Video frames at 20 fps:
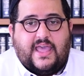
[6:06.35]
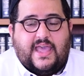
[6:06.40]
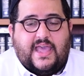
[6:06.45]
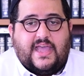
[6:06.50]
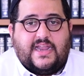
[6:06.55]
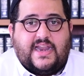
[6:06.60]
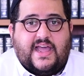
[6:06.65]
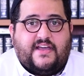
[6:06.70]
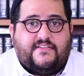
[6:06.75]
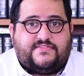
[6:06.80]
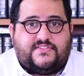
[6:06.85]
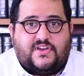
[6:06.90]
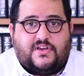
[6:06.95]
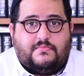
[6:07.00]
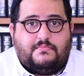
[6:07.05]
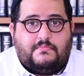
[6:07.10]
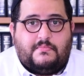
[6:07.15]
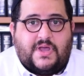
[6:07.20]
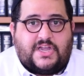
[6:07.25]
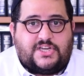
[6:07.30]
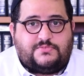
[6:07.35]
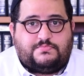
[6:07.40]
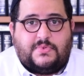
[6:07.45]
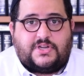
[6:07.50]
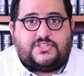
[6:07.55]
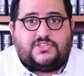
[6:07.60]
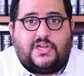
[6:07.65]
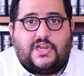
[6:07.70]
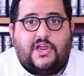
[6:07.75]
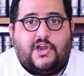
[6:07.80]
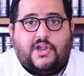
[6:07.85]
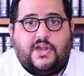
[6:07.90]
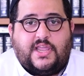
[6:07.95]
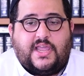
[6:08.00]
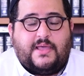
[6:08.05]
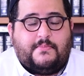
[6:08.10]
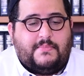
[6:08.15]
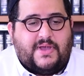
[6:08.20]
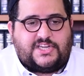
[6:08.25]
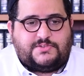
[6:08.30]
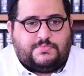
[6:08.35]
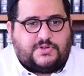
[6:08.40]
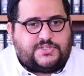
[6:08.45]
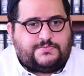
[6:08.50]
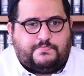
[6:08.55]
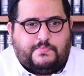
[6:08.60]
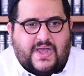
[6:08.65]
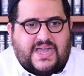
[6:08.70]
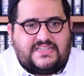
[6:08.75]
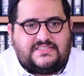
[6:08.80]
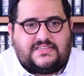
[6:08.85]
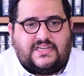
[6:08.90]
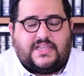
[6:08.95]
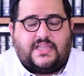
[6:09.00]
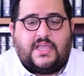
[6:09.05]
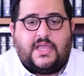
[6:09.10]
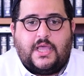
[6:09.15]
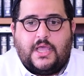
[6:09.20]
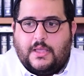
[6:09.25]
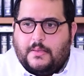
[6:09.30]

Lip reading: And after much learning and much puzzling,